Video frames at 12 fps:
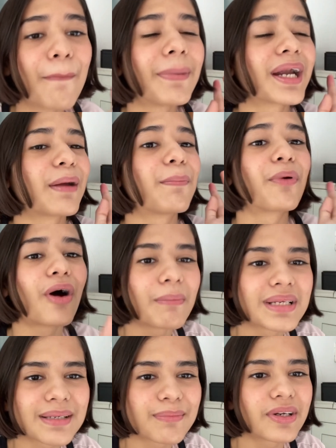But I
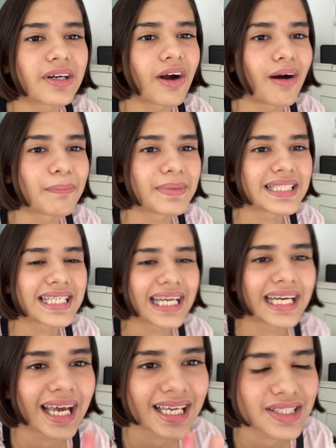promise I'm gonna
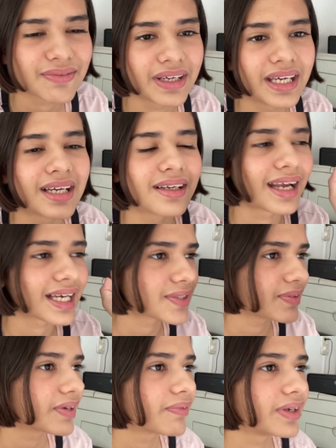compensate next week.
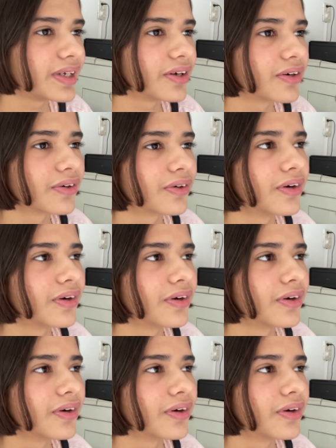Next week's video